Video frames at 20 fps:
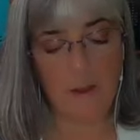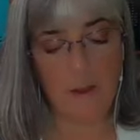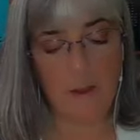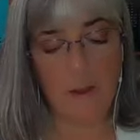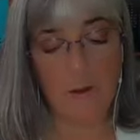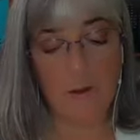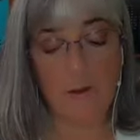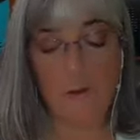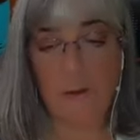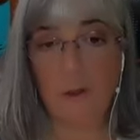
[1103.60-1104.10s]
They
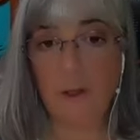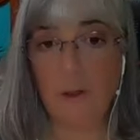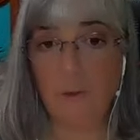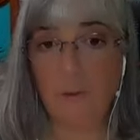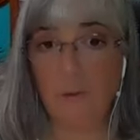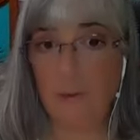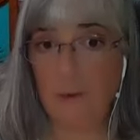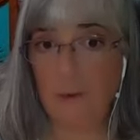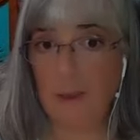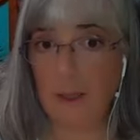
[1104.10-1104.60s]
are
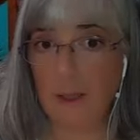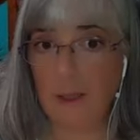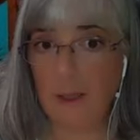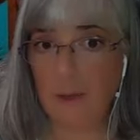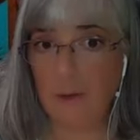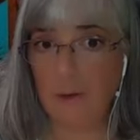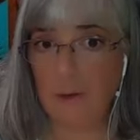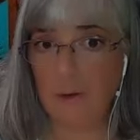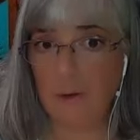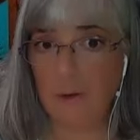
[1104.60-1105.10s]

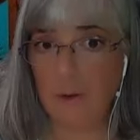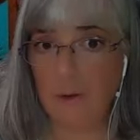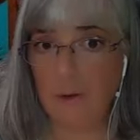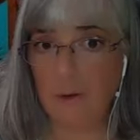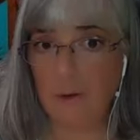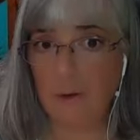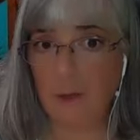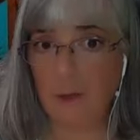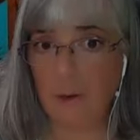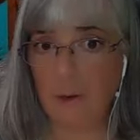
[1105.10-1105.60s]
self-reliant. So that's
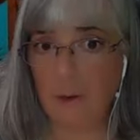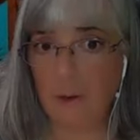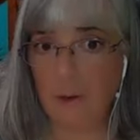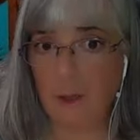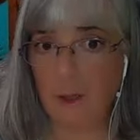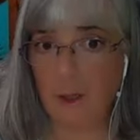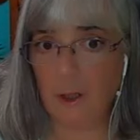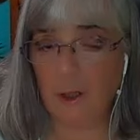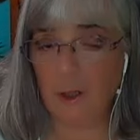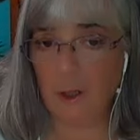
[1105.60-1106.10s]
another
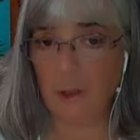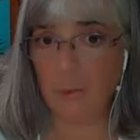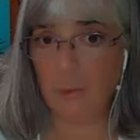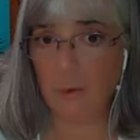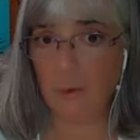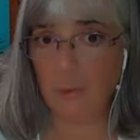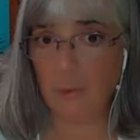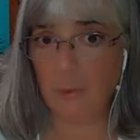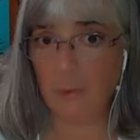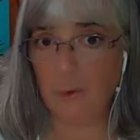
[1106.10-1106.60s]
thing that comes
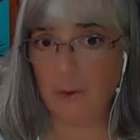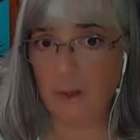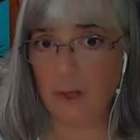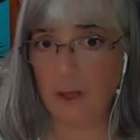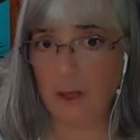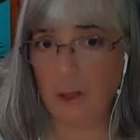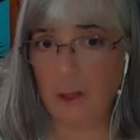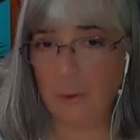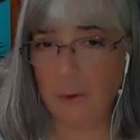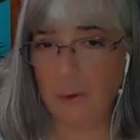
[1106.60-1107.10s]
up with the
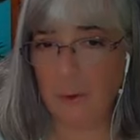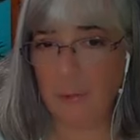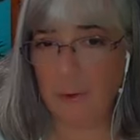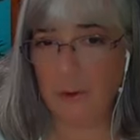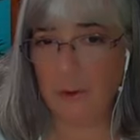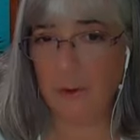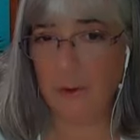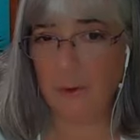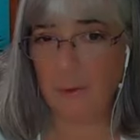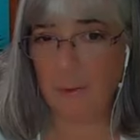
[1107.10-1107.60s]
higher
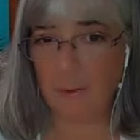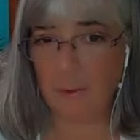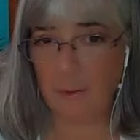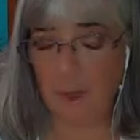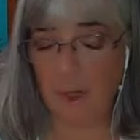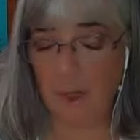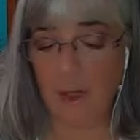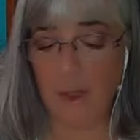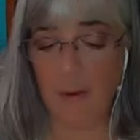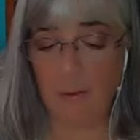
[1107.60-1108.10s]
expression of
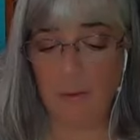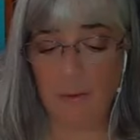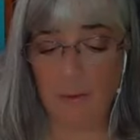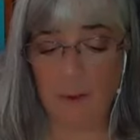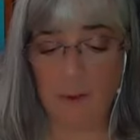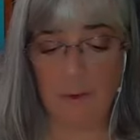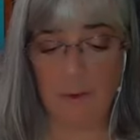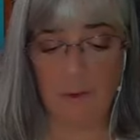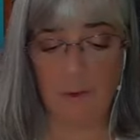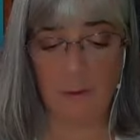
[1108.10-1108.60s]
5,
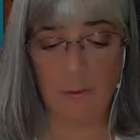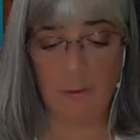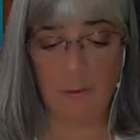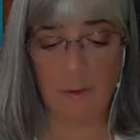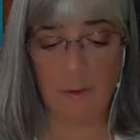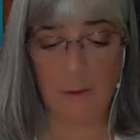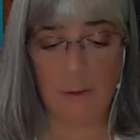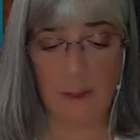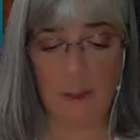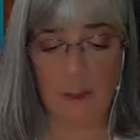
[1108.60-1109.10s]
right?
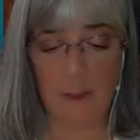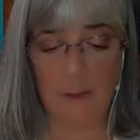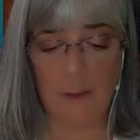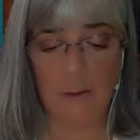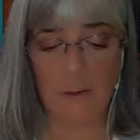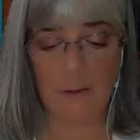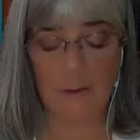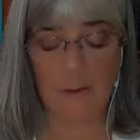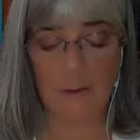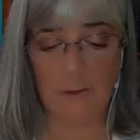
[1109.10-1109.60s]

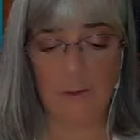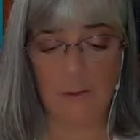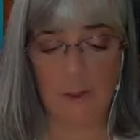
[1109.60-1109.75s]
Self-reliance.